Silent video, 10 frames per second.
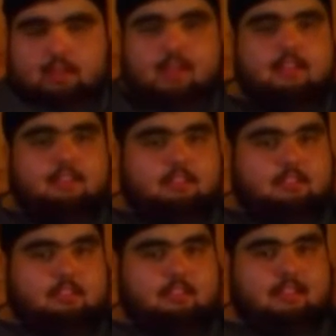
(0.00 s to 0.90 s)
and
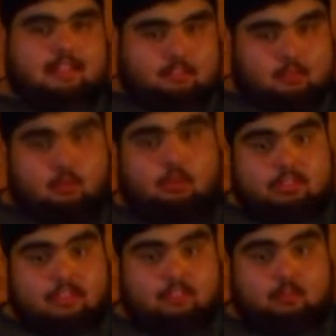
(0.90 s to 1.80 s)
at school
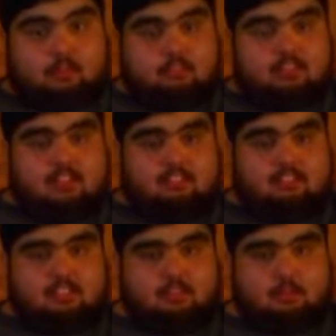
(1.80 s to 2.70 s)
things will change.
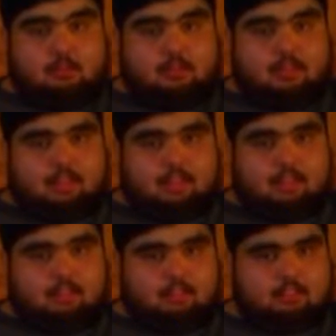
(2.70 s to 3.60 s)
Things will be a lot.